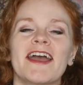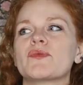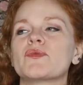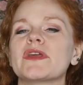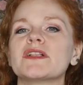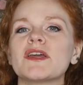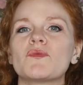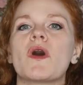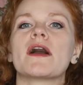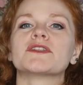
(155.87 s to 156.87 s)
I really
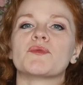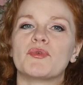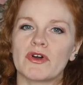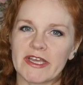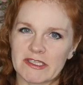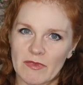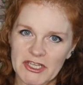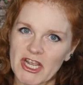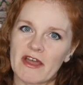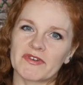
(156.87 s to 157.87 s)
want to put as
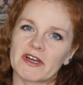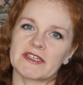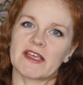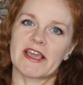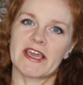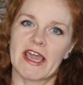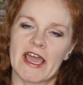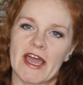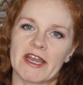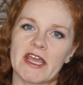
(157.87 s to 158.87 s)
much effort as I can